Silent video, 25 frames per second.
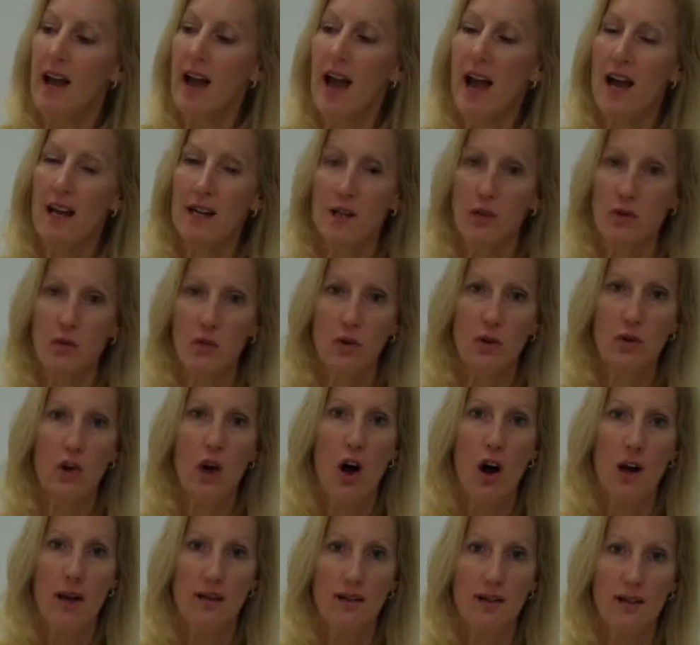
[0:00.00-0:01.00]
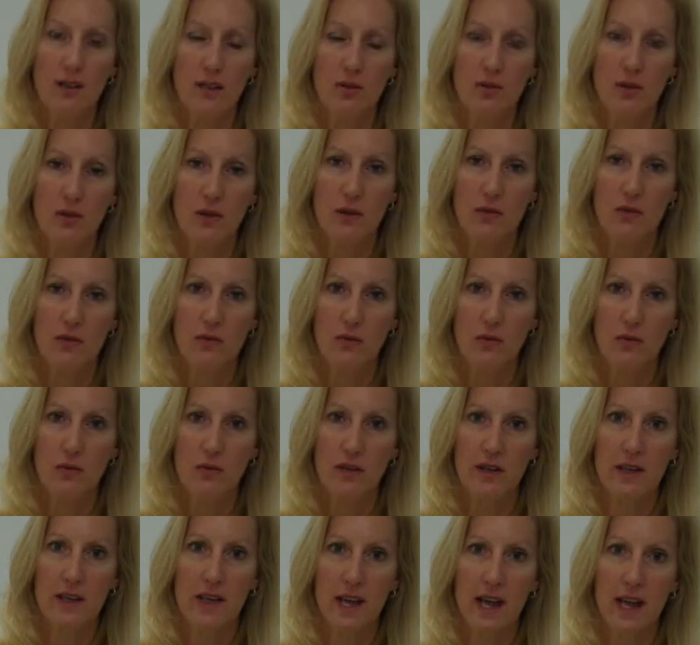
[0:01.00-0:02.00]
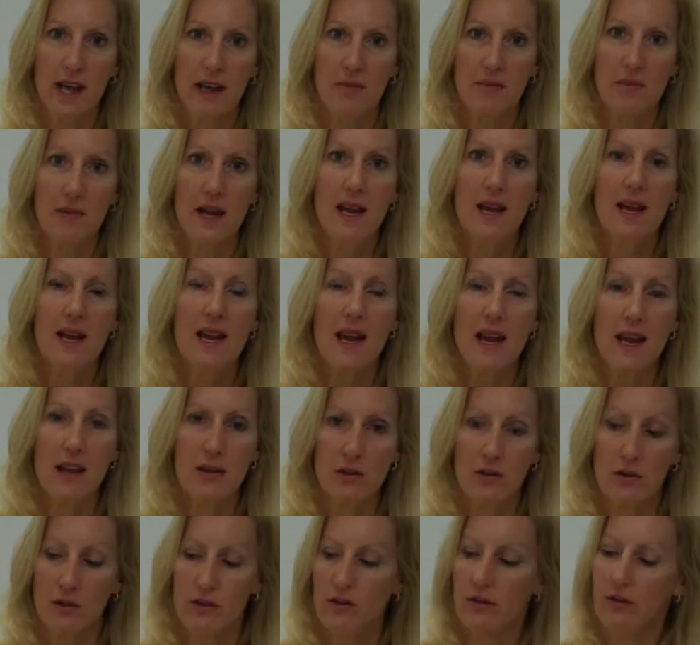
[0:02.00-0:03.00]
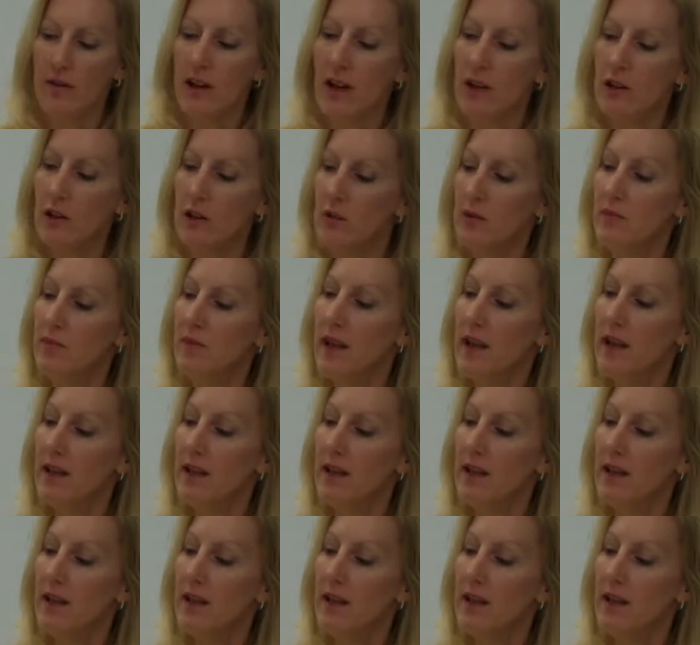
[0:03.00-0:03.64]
actual costs as we go through the game and earned value.